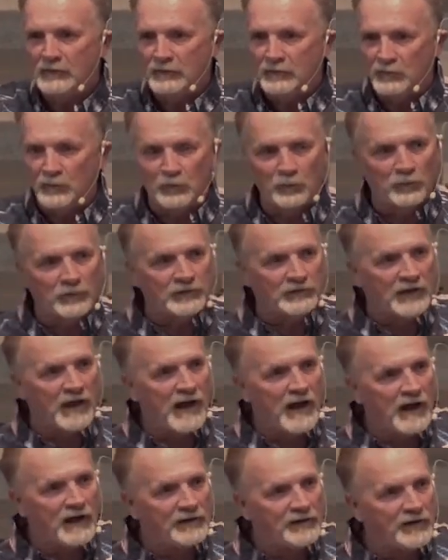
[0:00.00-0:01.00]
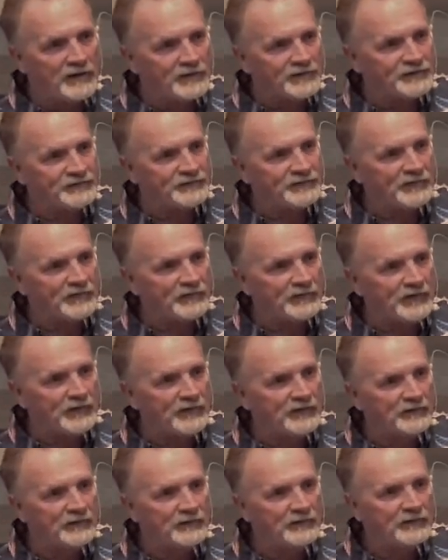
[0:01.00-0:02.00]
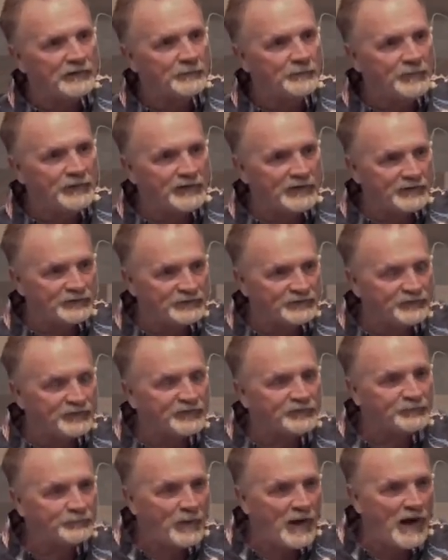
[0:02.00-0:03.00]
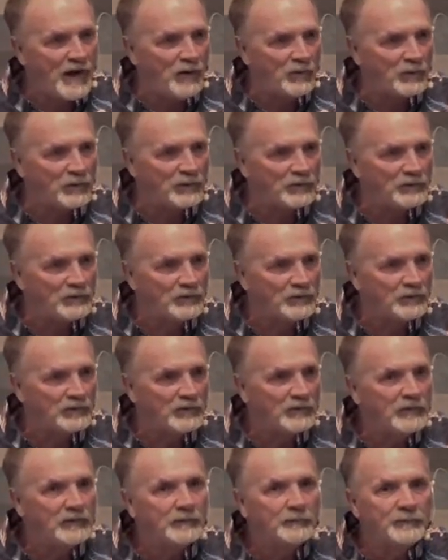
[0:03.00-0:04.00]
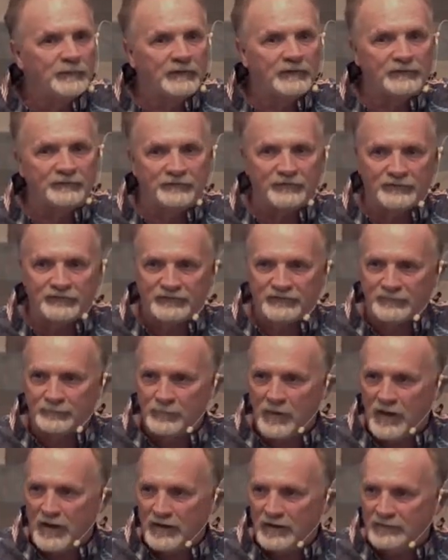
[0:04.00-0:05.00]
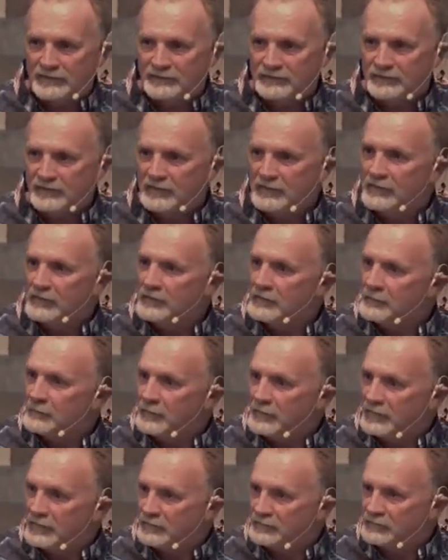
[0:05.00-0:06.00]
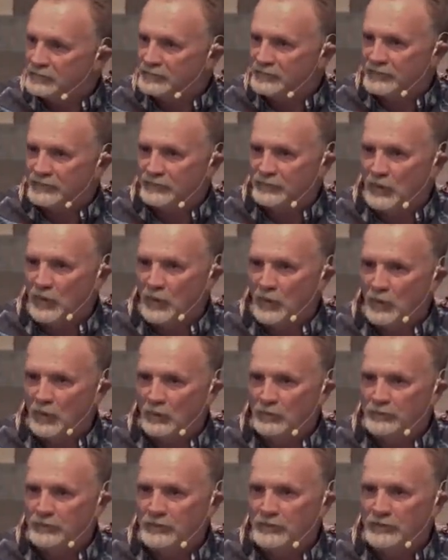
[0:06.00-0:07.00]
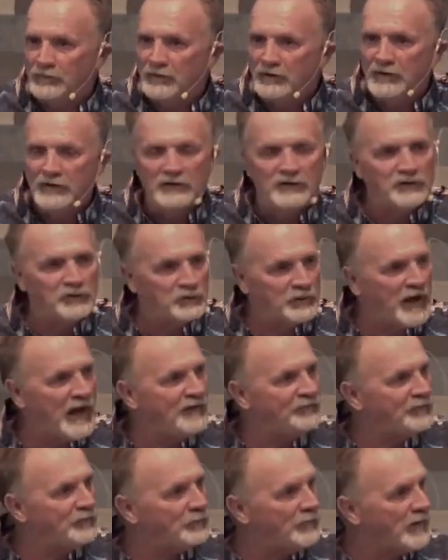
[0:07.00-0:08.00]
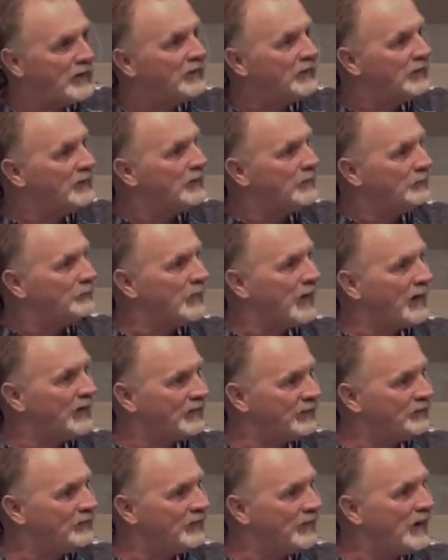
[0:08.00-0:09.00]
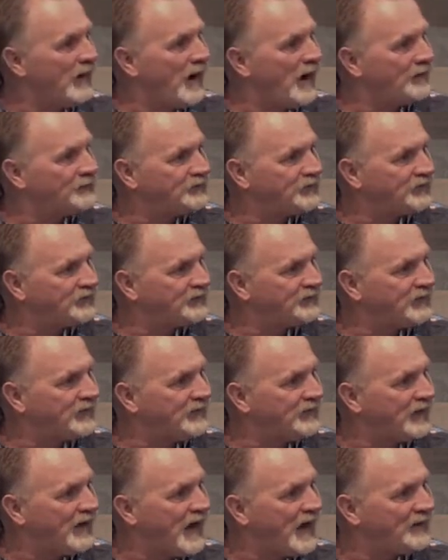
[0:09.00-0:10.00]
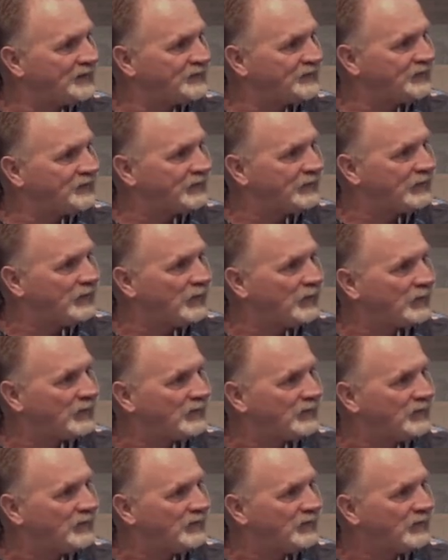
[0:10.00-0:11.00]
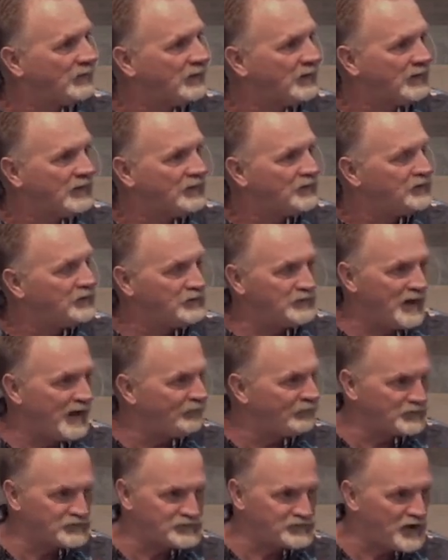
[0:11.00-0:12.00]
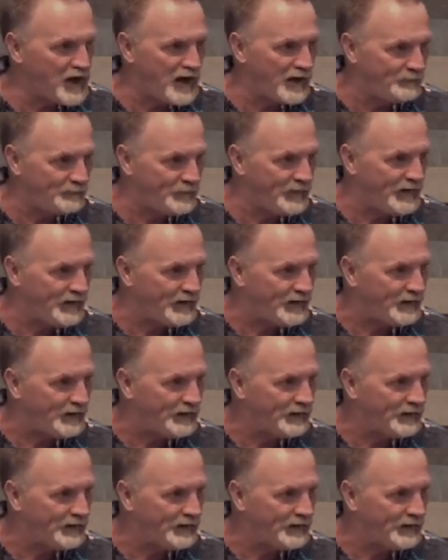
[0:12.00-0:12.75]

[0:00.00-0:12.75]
You relied on Assyria because of his power, because of his might, because of his gold. You gave him my objects in the house of the Lord. You never sought me.